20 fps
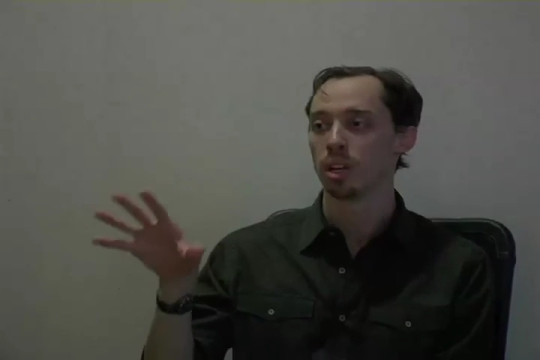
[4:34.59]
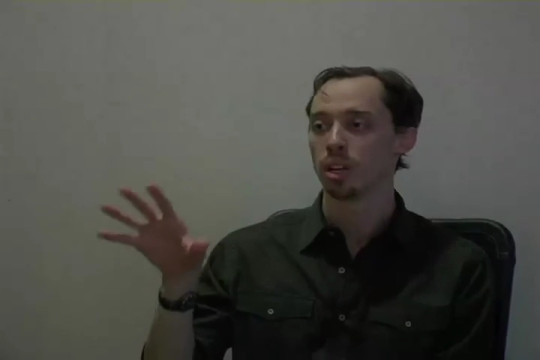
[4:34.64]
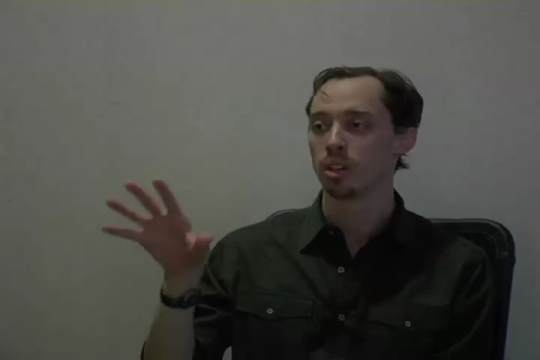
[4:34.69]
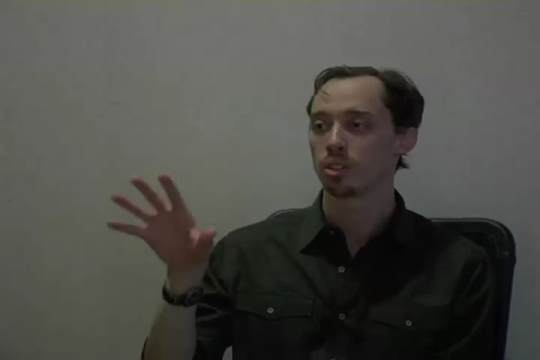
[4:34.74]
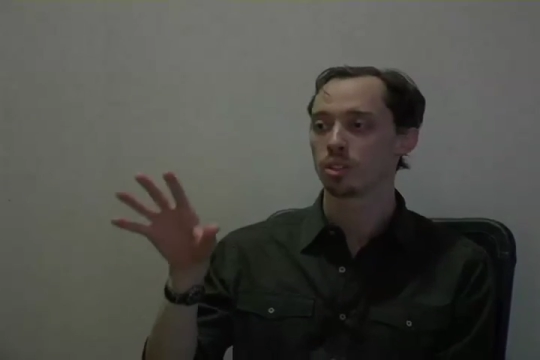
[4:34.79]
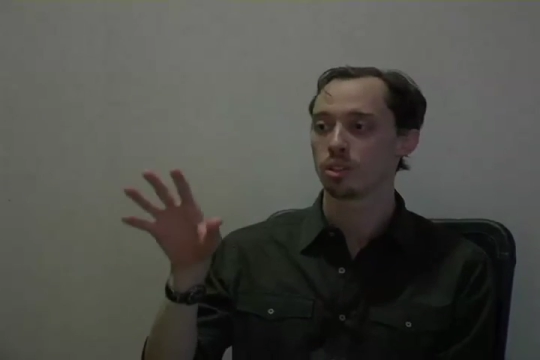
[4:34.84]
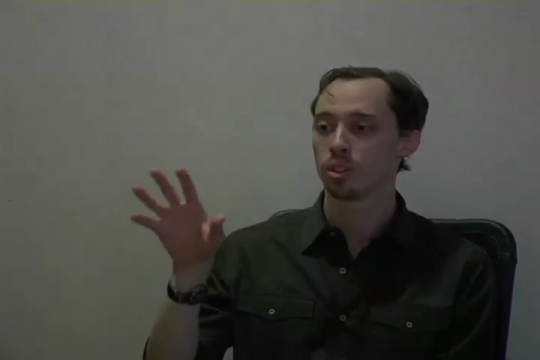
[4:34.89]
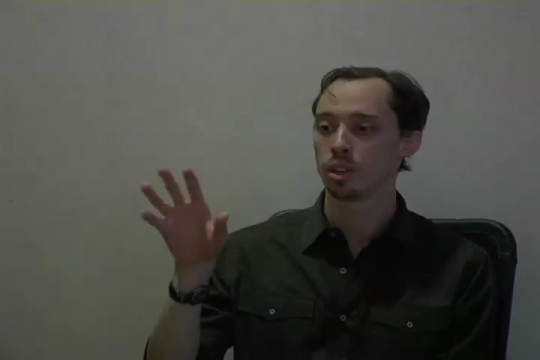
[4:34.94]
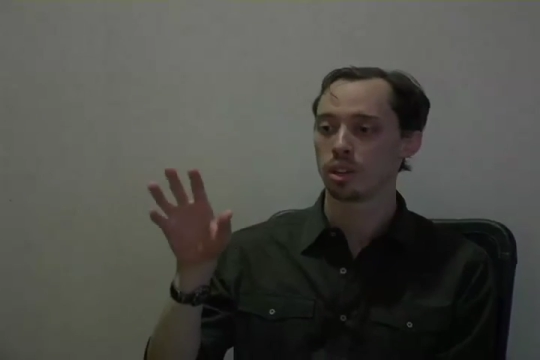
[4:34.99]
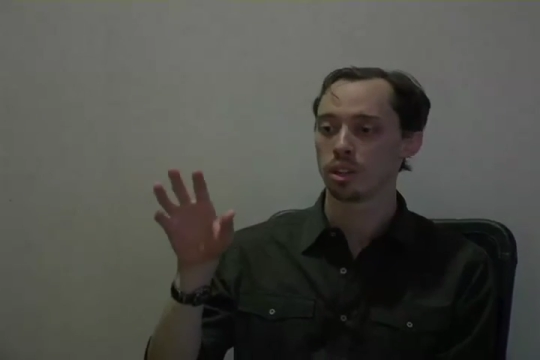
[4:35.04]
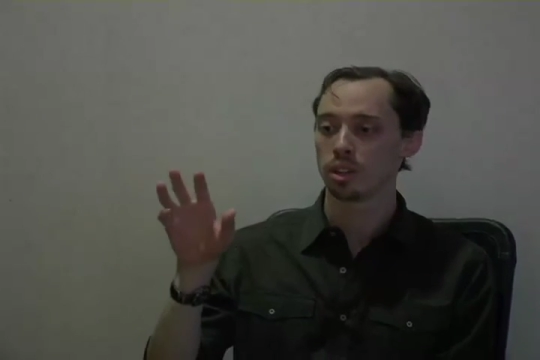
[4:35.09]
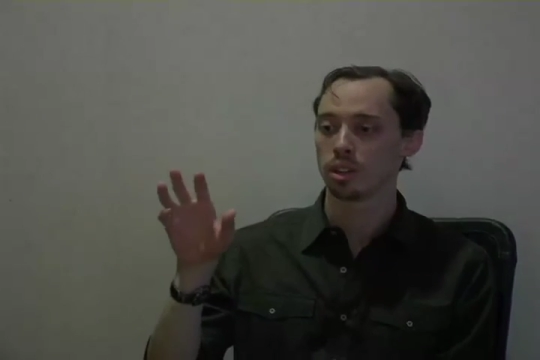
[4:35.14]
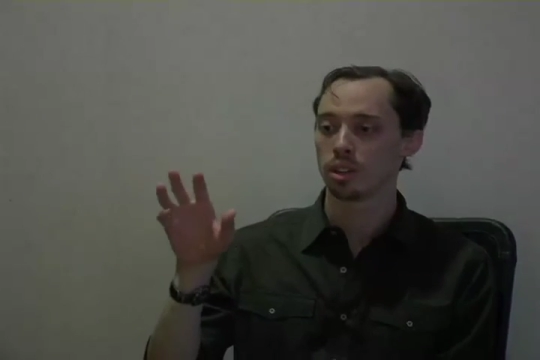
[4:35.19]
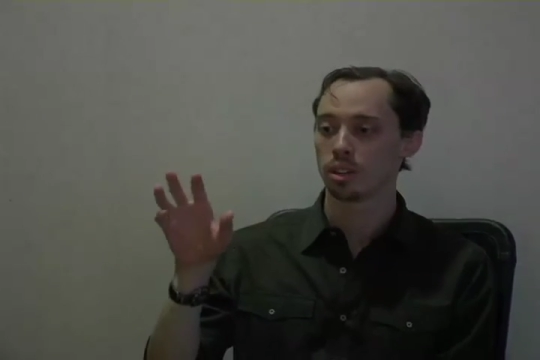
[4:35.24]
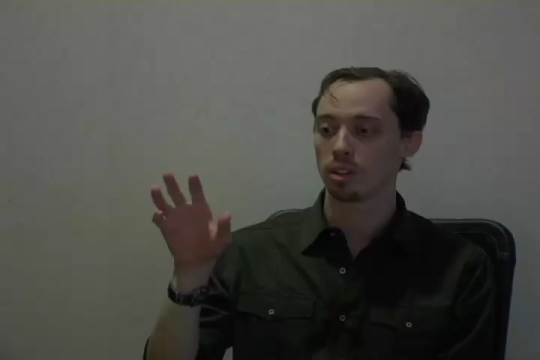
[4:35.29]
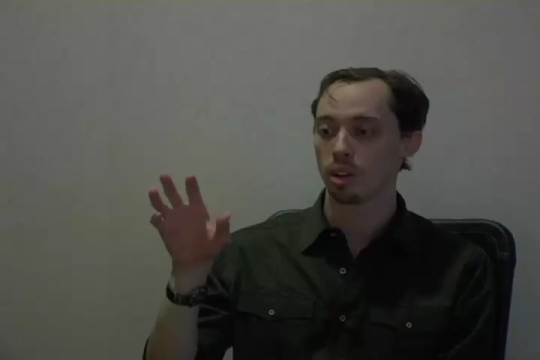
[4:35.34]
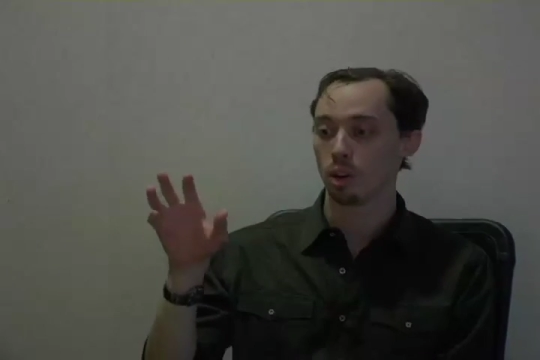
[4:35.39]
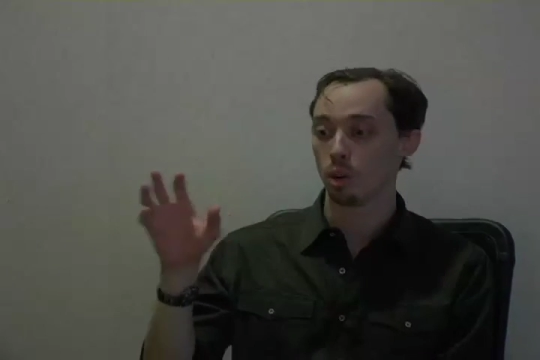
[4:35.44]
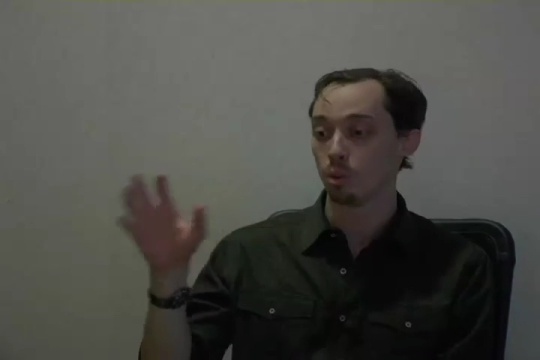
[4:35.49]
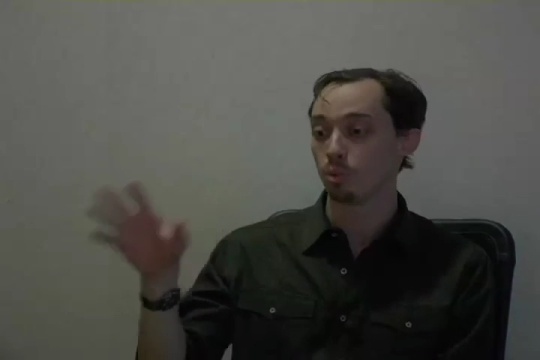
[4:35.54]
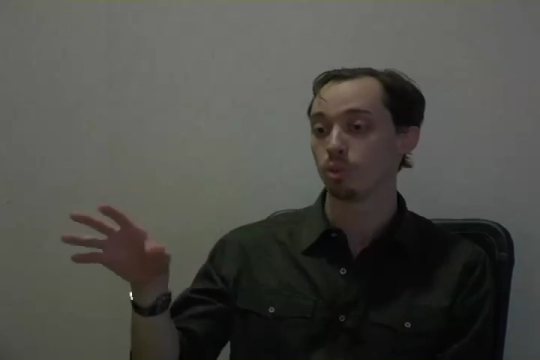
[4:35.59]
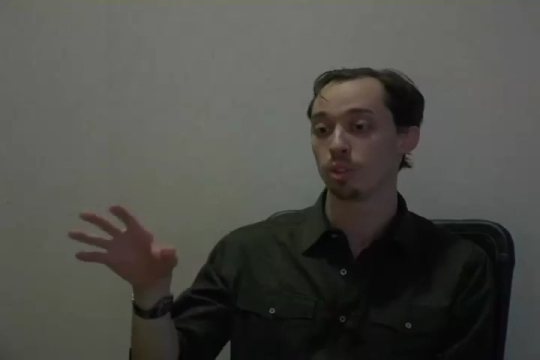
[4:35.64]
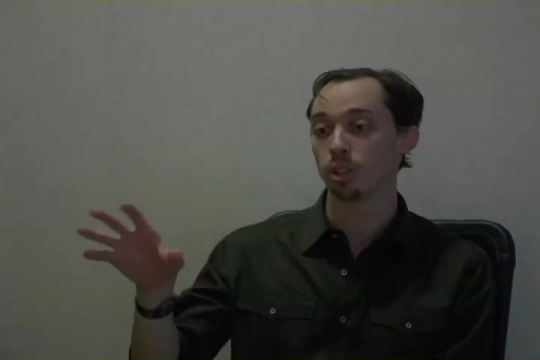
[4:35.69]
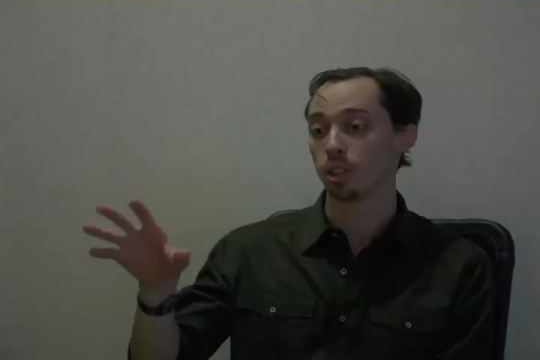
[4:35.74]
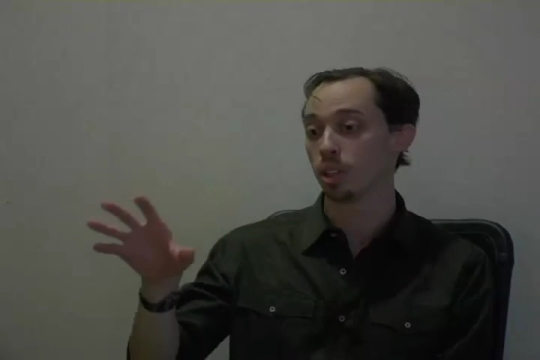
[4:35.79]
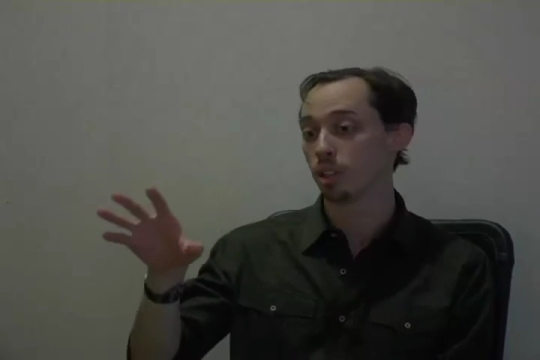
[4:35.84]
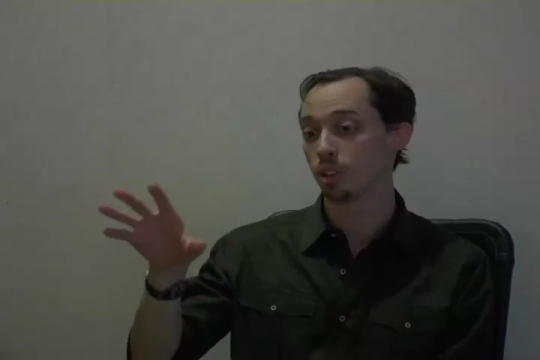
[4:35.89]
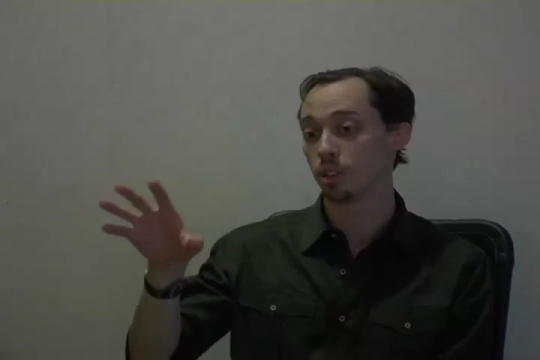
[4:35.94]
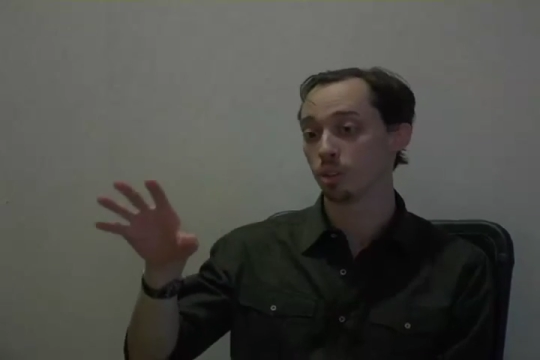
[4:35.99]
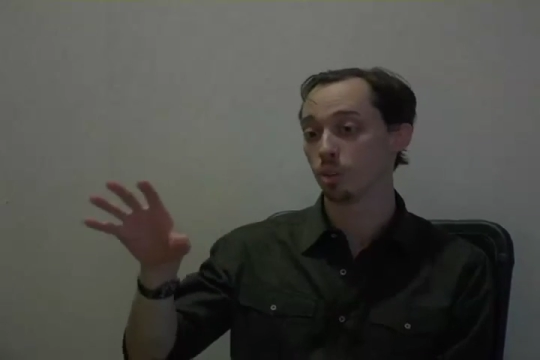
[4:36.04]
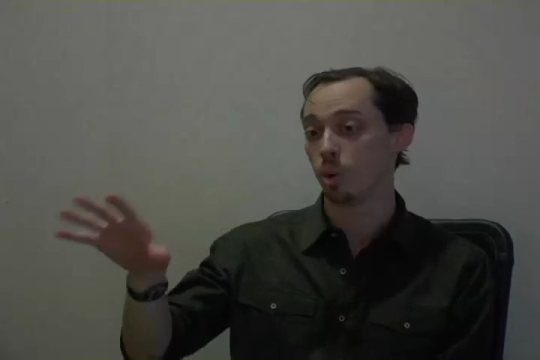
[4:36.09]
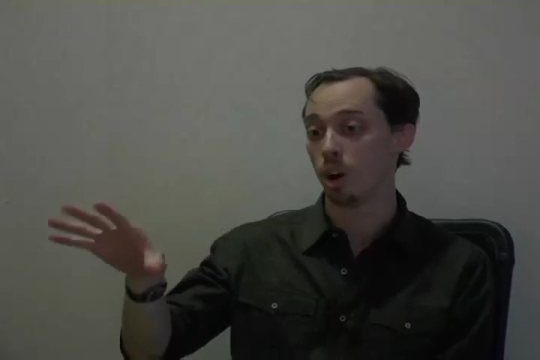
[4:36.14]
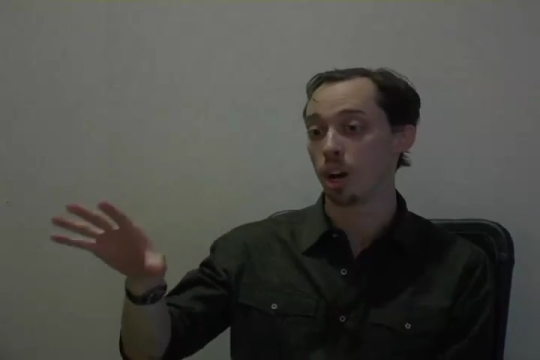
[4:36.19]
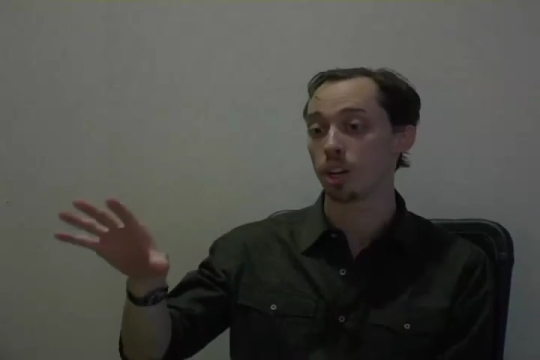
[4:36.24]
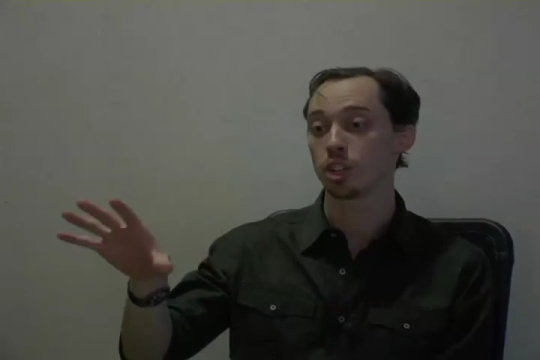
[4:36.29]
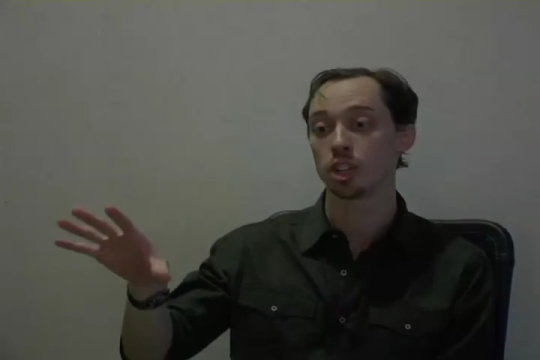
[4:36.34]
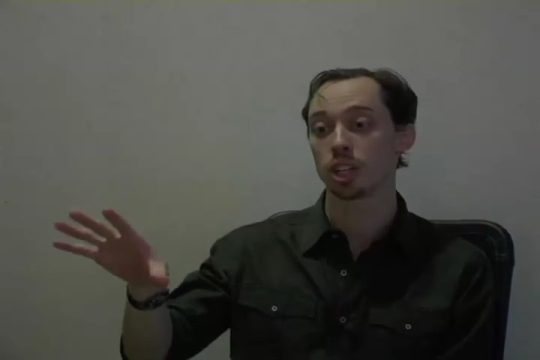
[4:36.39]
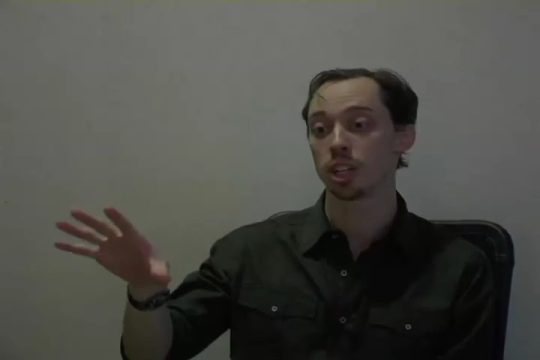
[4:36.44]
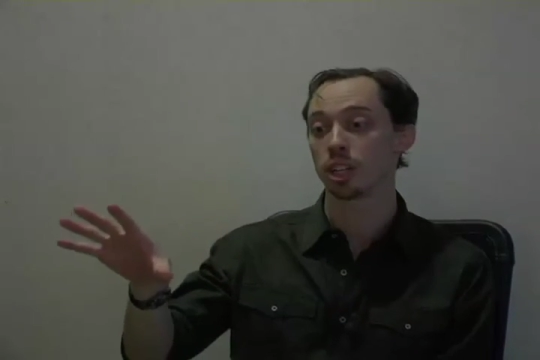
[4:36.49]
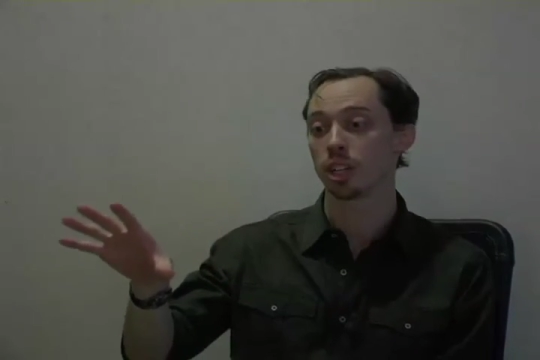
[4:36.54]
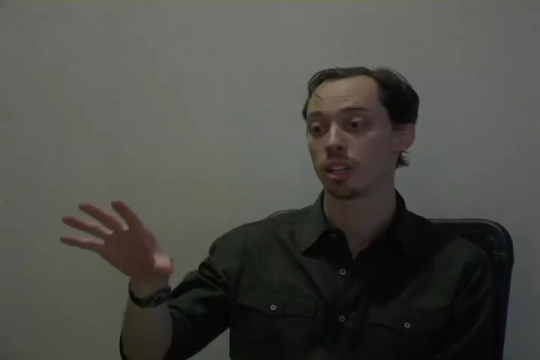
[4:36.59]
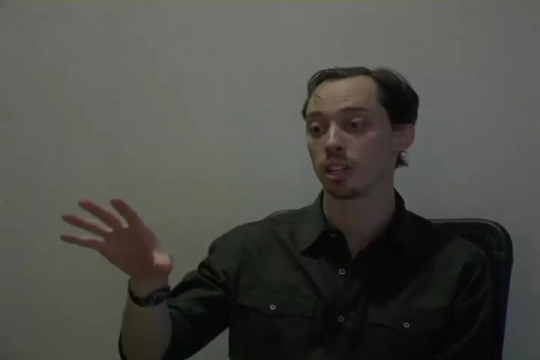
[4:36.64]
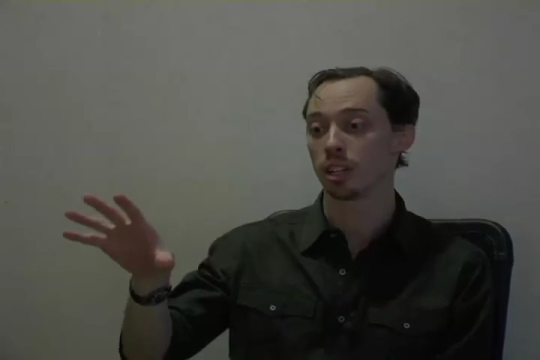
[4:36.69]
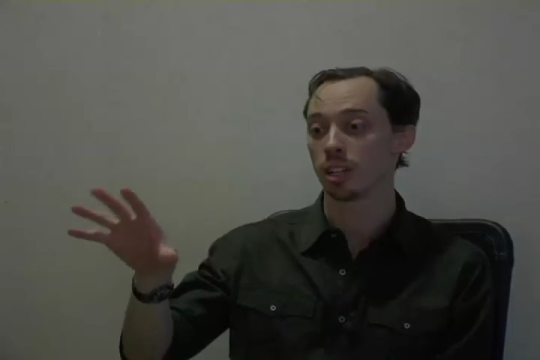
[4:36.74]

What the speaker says: so that hopefully you're watching it